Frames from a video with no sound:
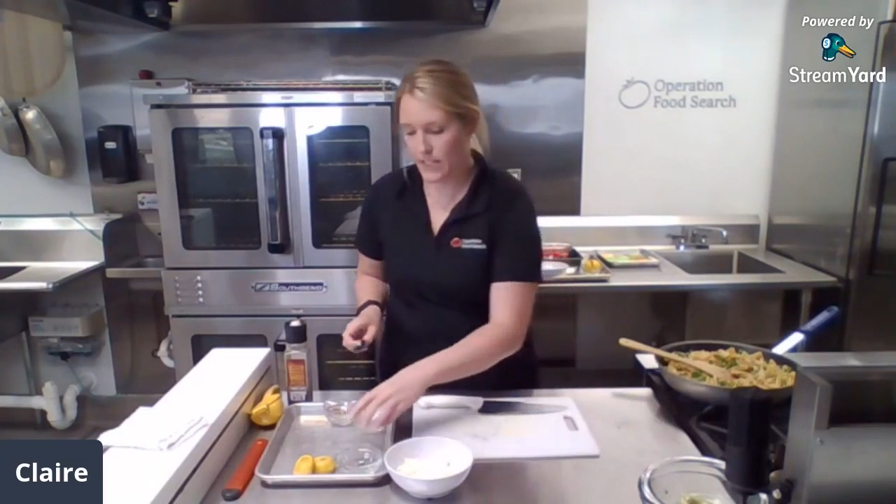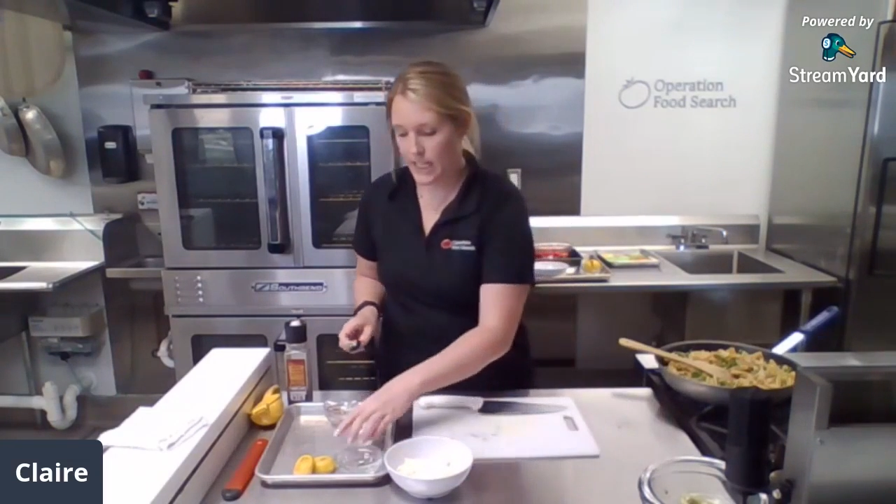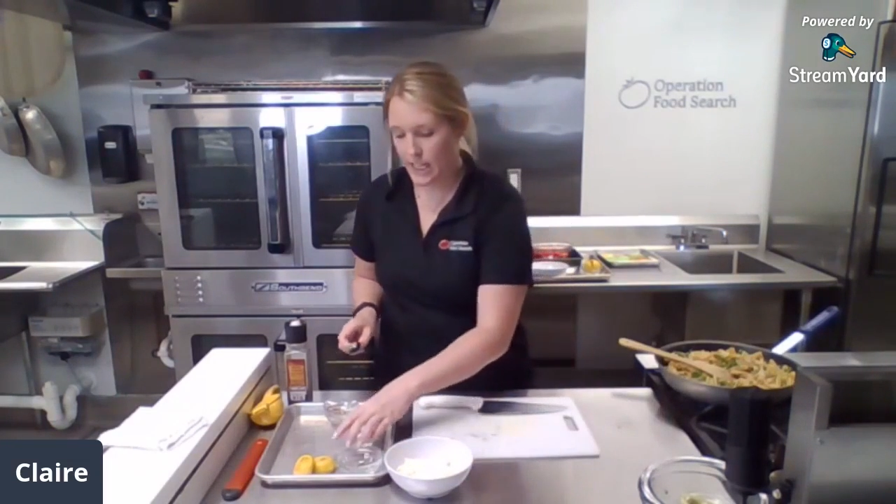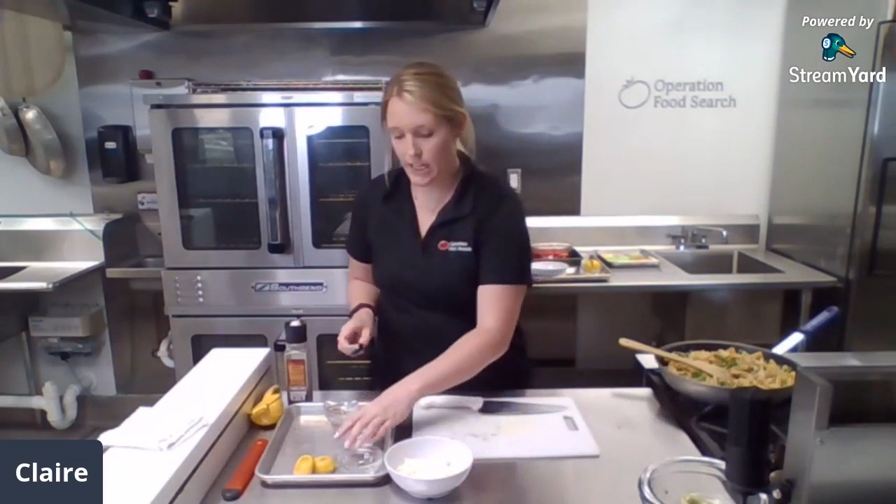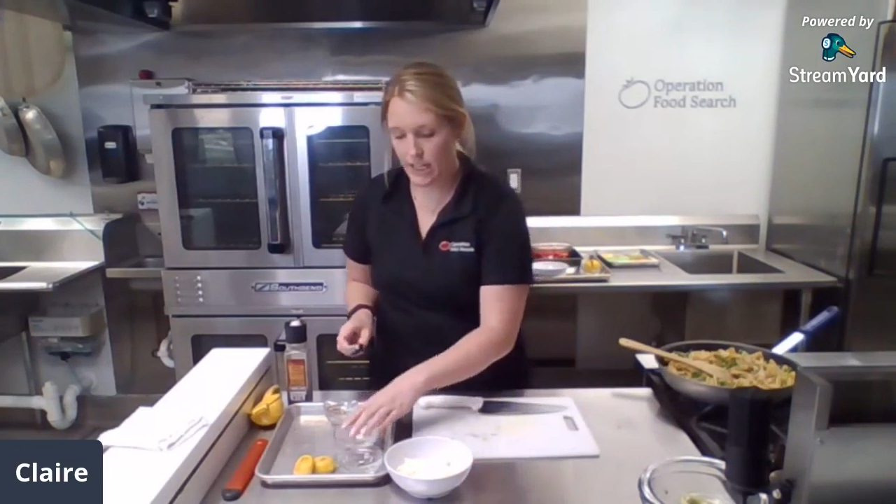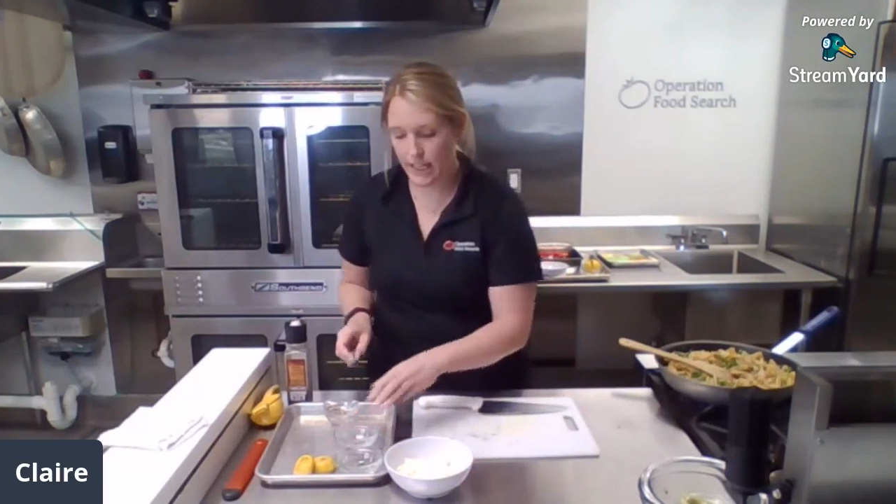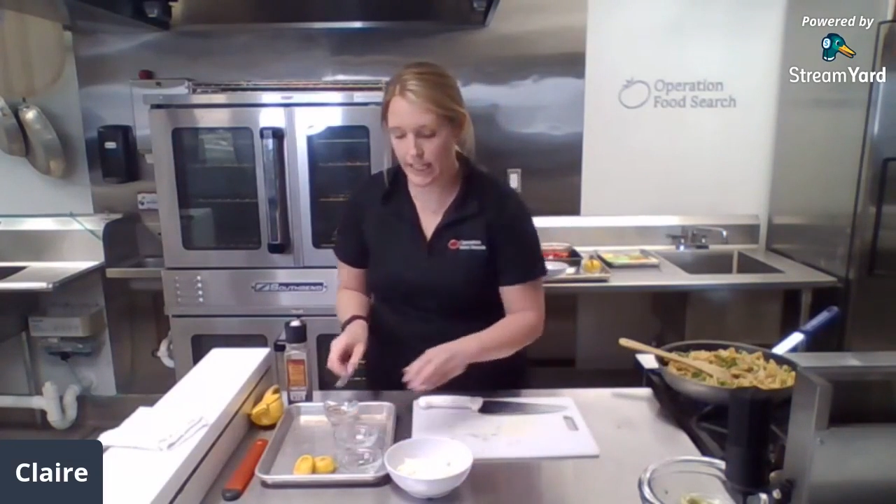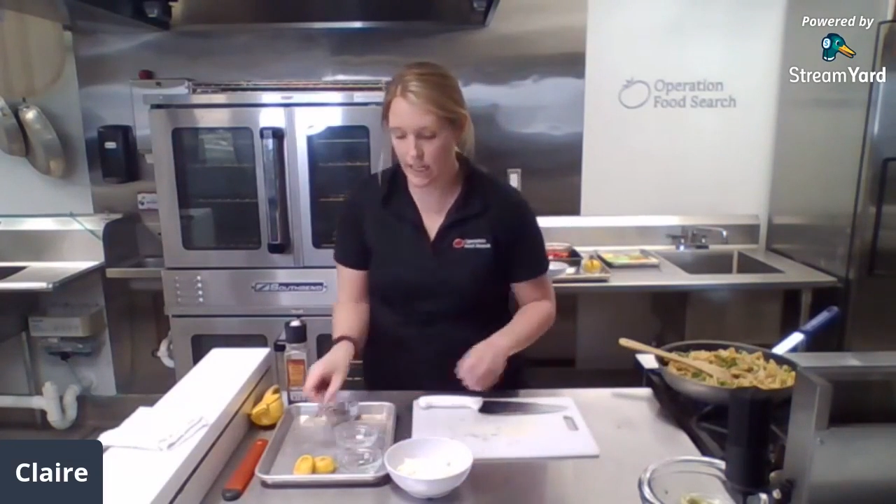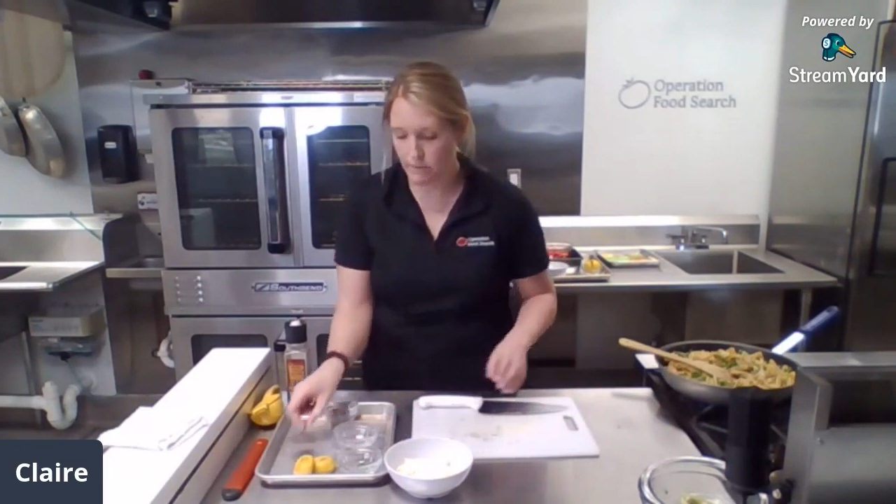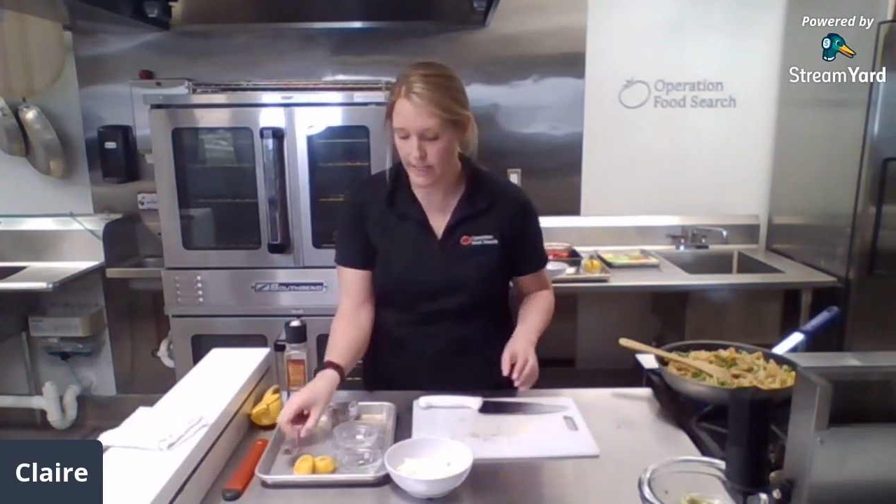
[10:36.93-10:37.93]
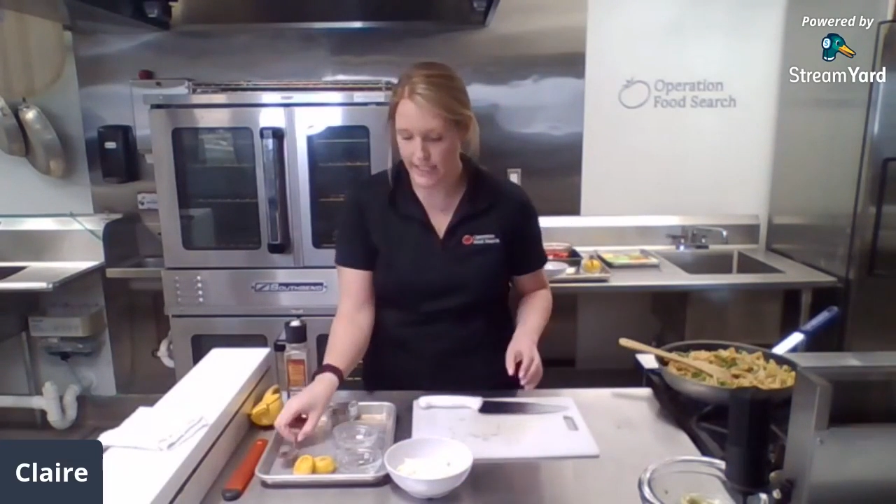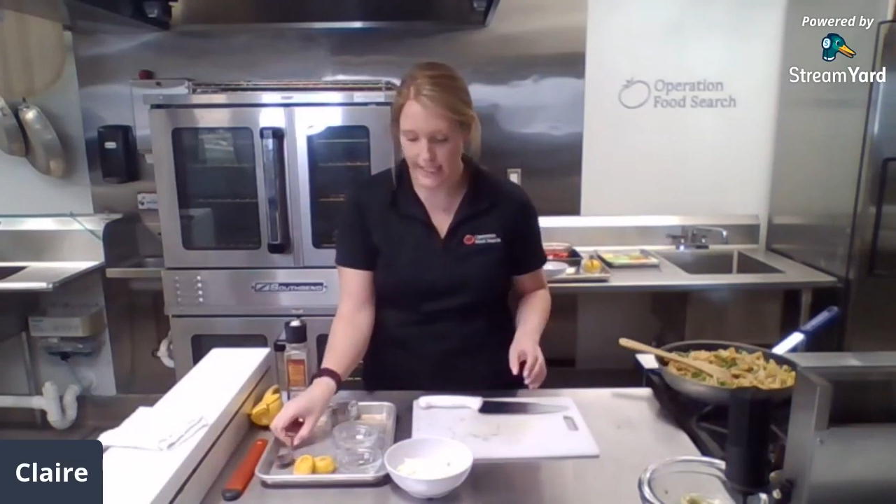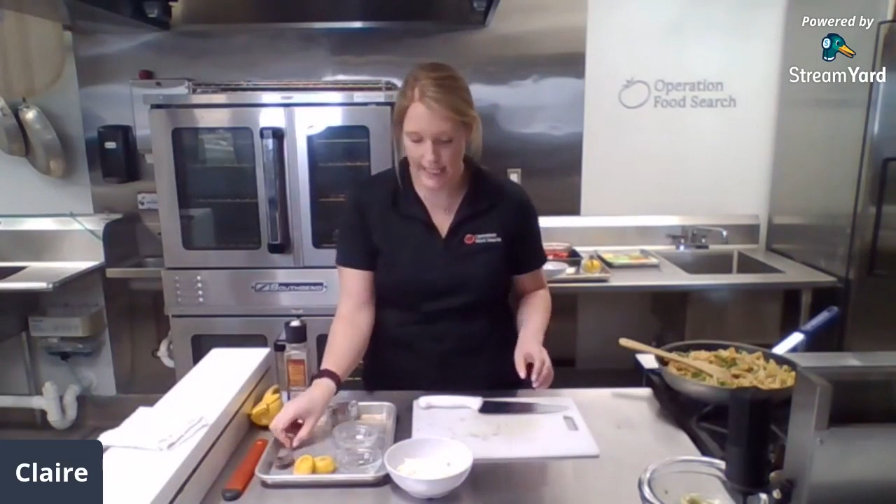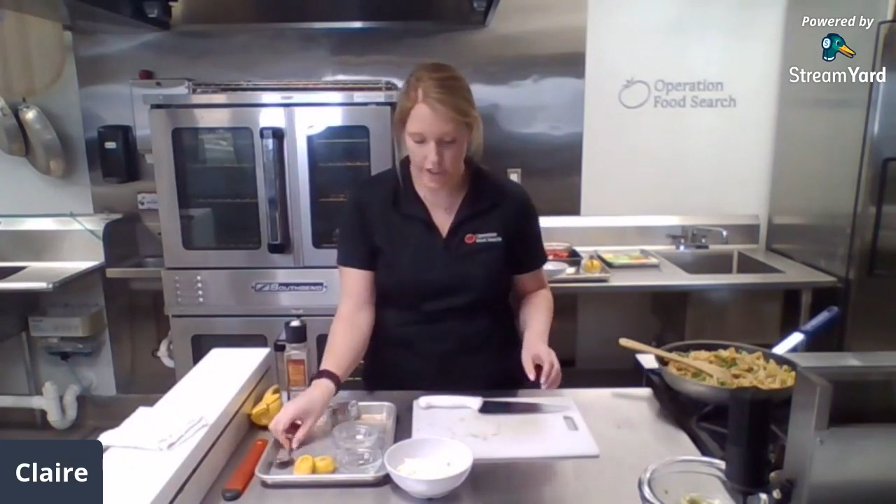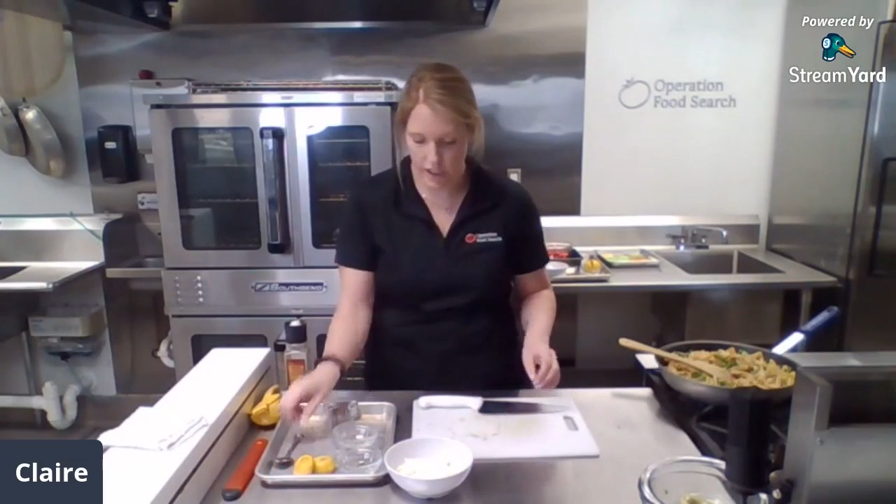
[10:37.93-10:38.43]
gonna clean up my
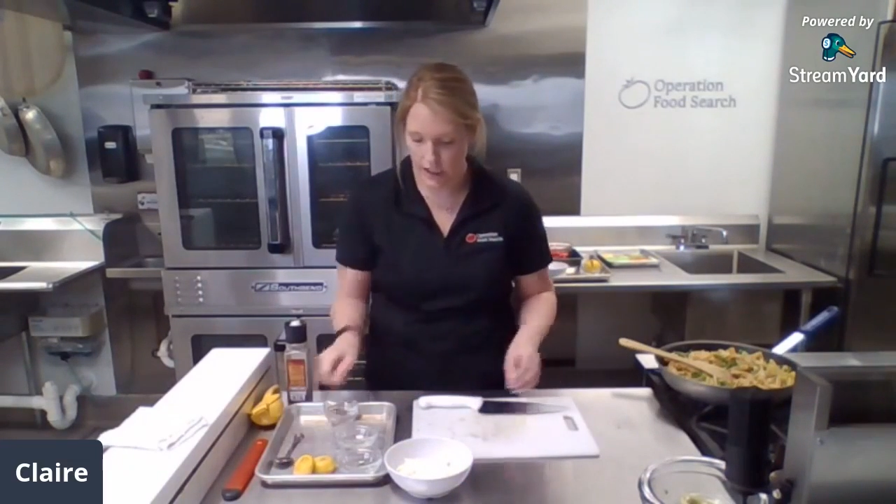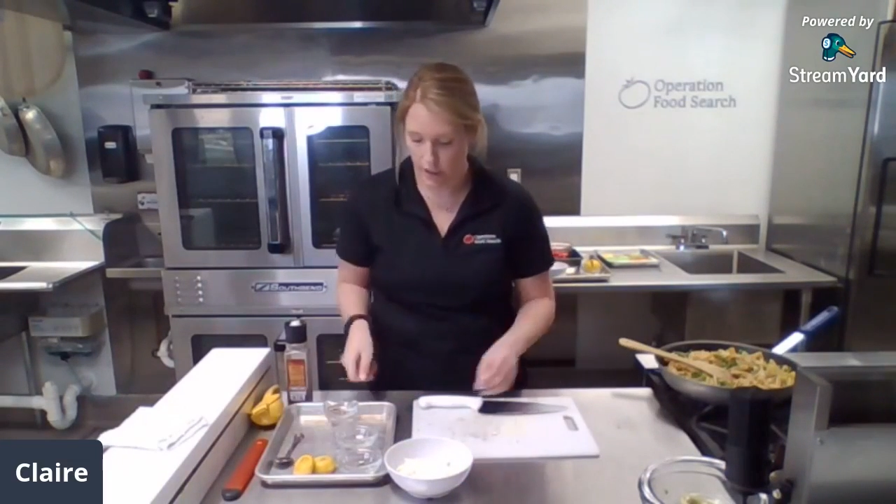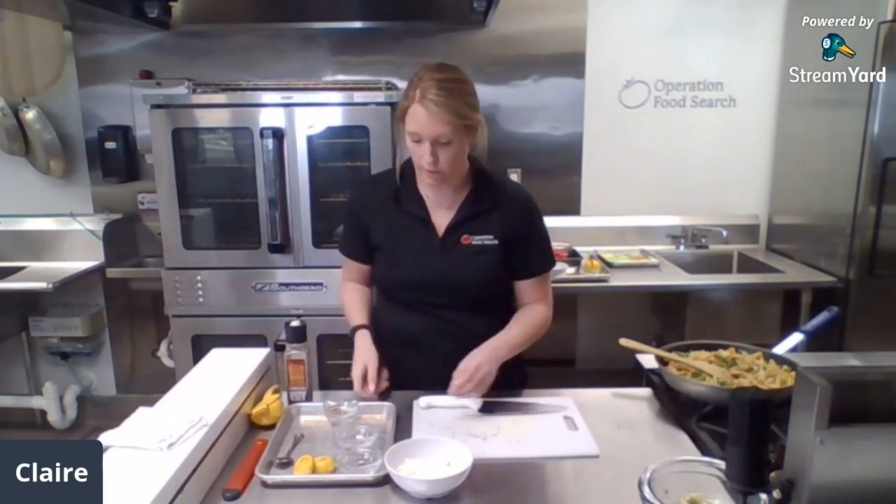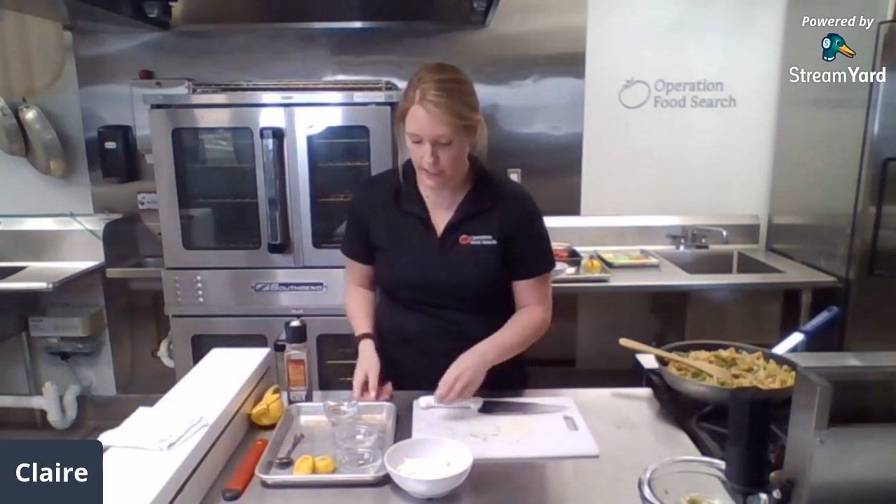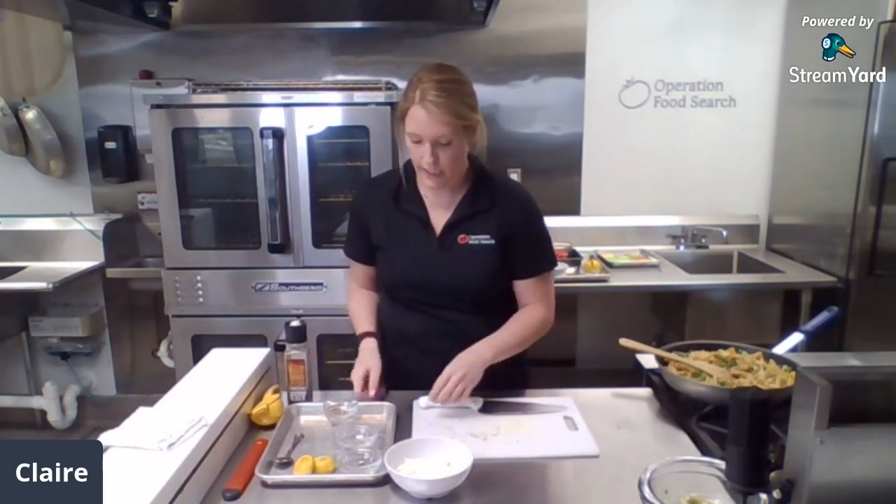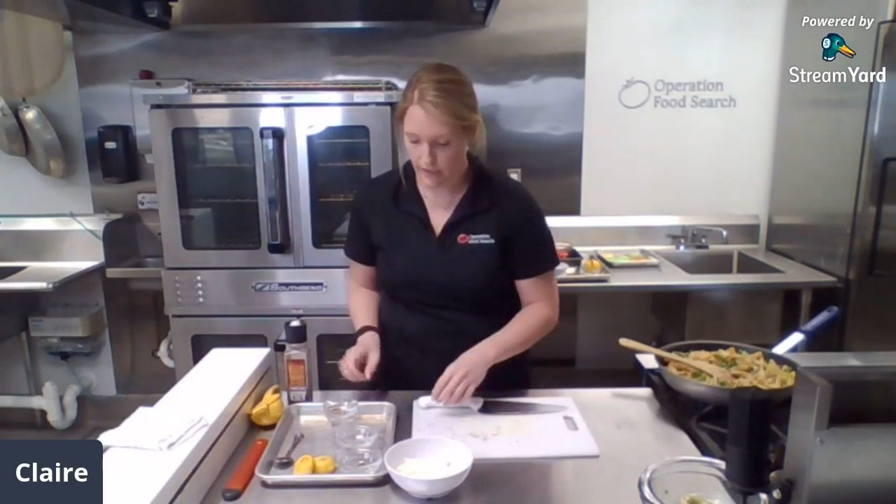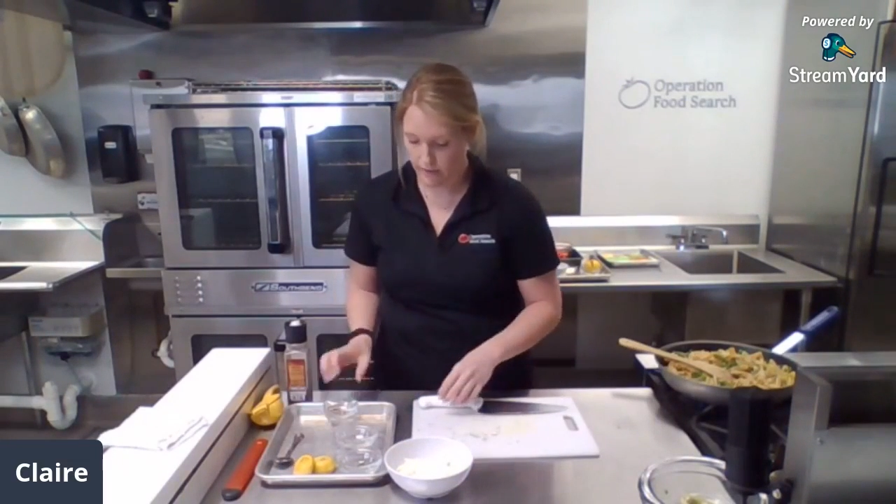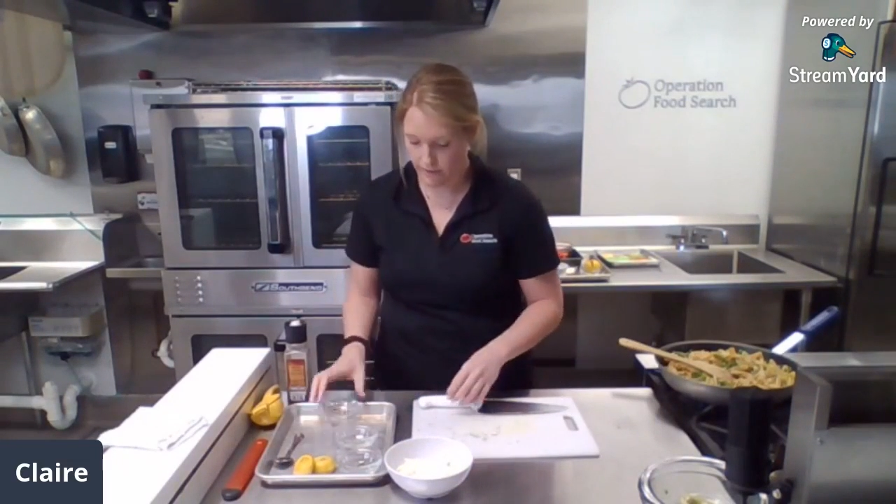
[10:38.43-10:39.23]
station a little bit.